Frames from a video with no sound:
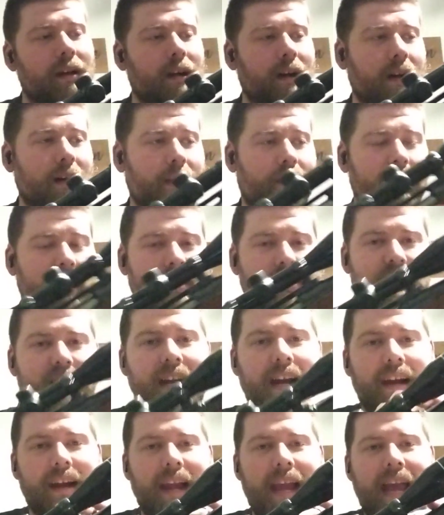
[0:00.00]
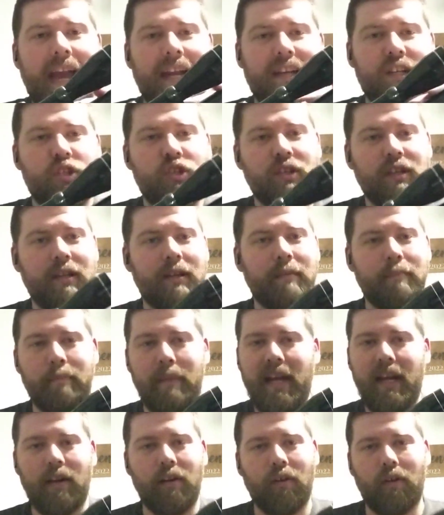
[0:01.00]
the entire action,
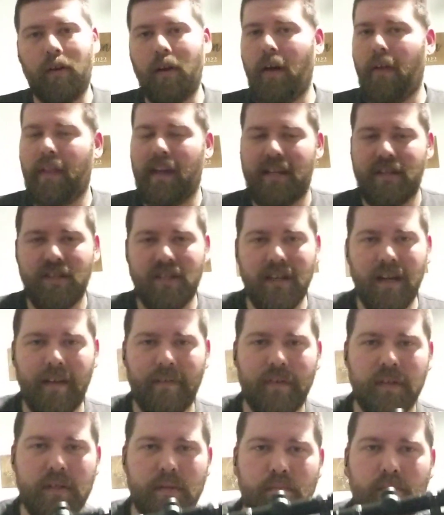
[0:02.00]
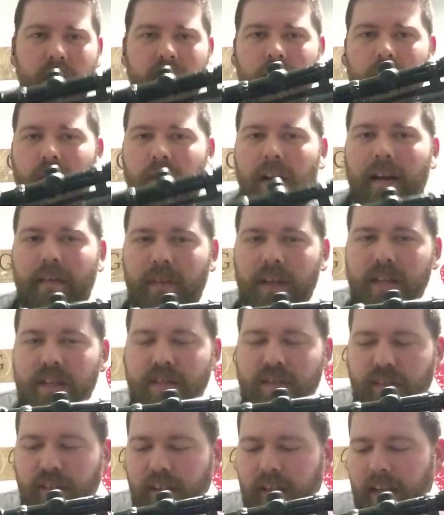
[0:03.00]
barrel, all that stuff is metal,
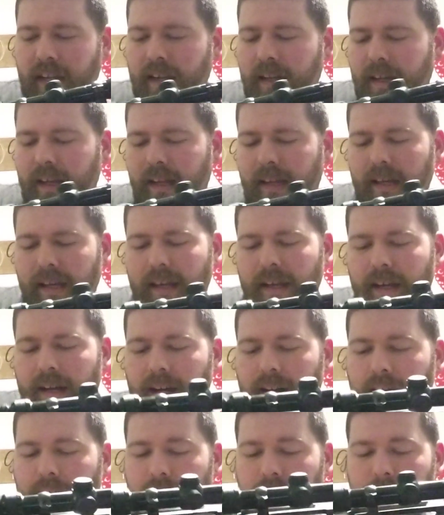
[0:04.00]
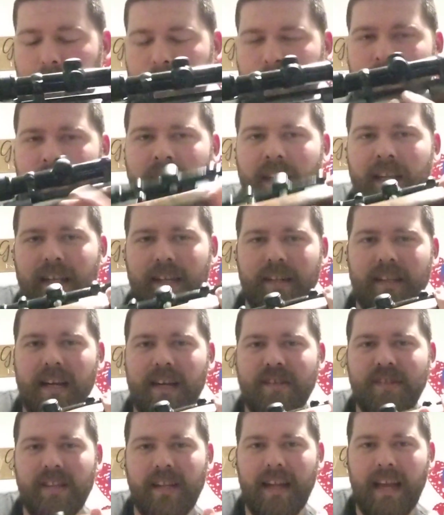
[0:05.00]
obviously. It
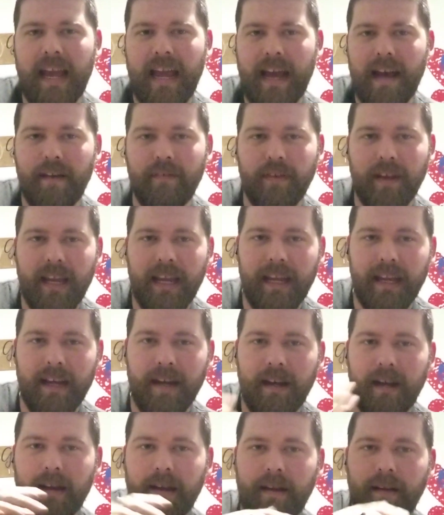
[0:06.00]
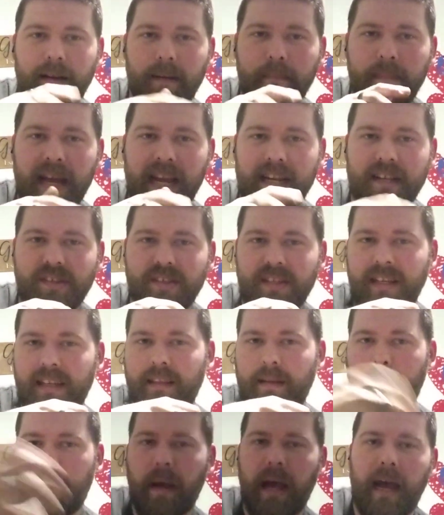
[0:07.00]
doesn't have a
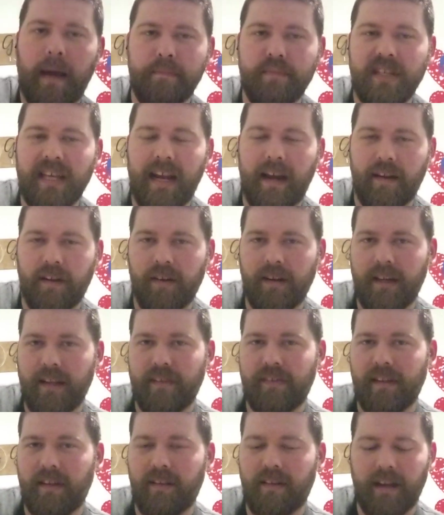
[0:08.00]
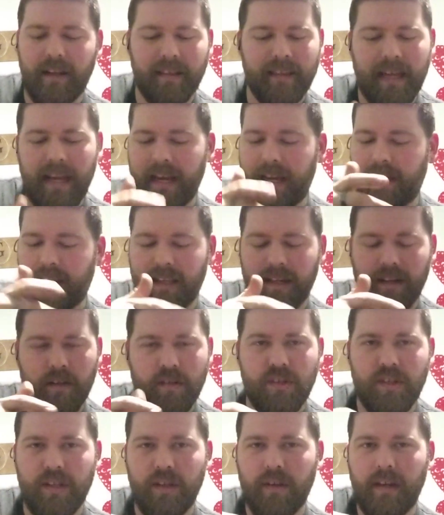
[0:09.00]
magazine that pops out or anything like that, you know,
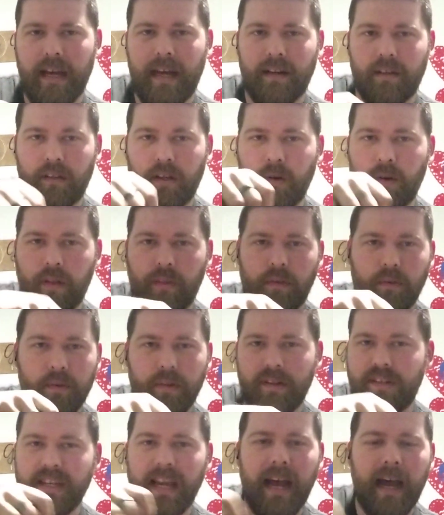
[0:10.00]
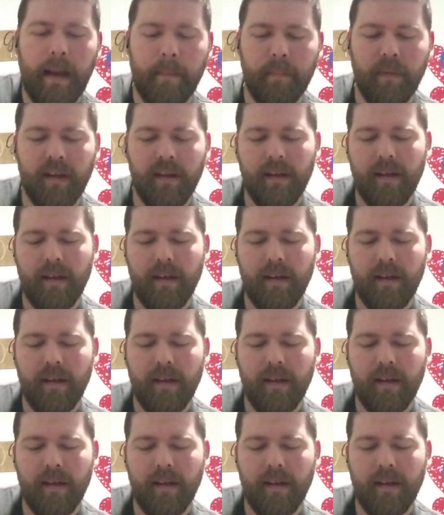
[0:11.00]
so you got to load it through the top.